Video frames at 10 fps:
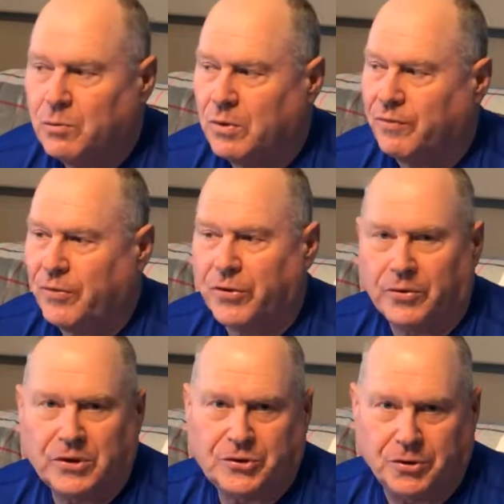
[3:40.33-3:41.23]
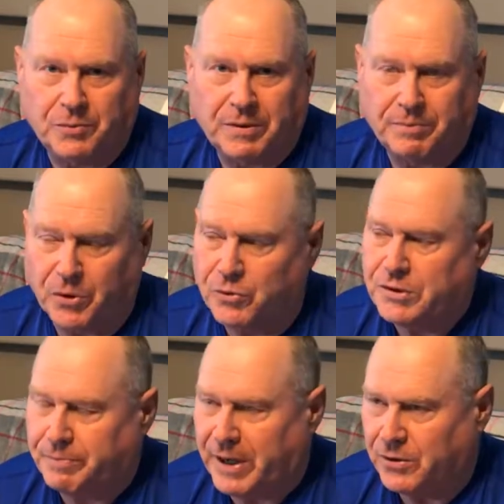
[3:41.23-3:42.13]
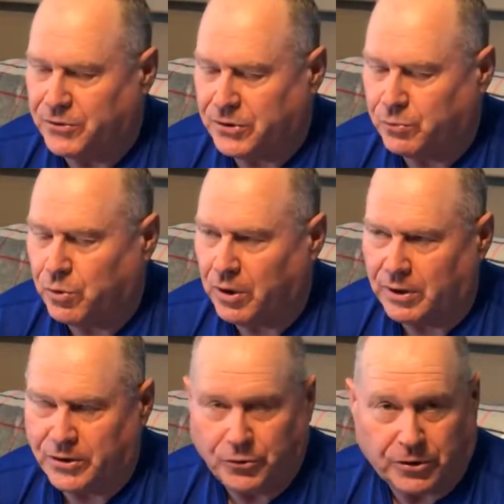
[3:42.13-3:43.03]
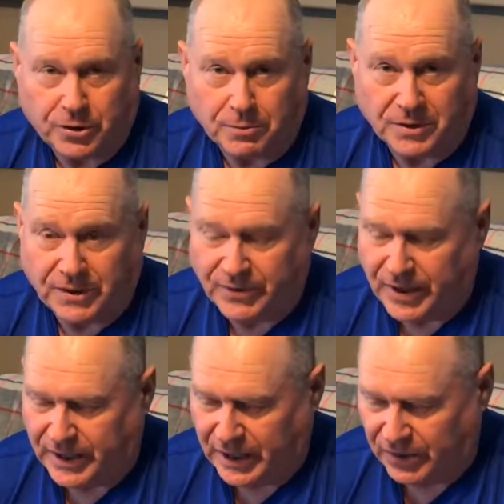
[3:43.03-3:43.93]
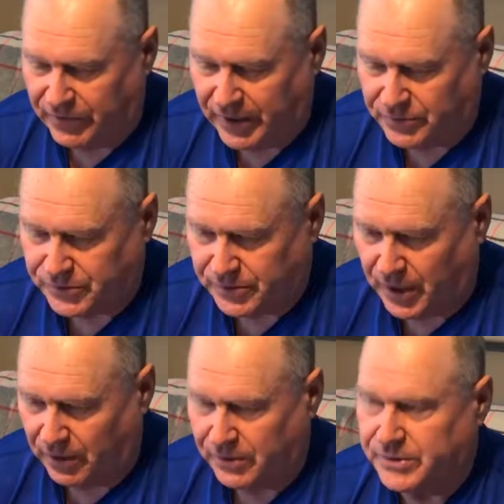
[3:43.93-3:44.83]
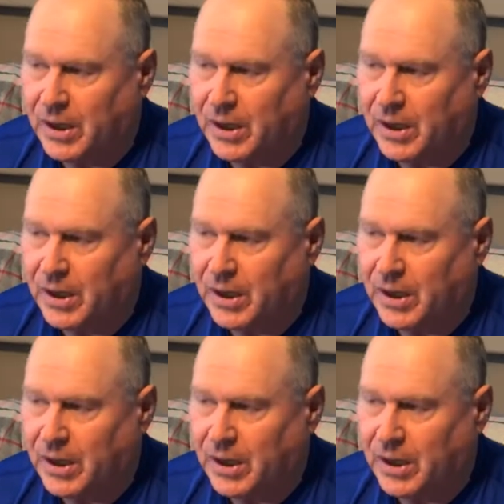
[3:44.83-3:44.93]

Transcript: We'll further assume that both spouses work to accumulate that $80,000.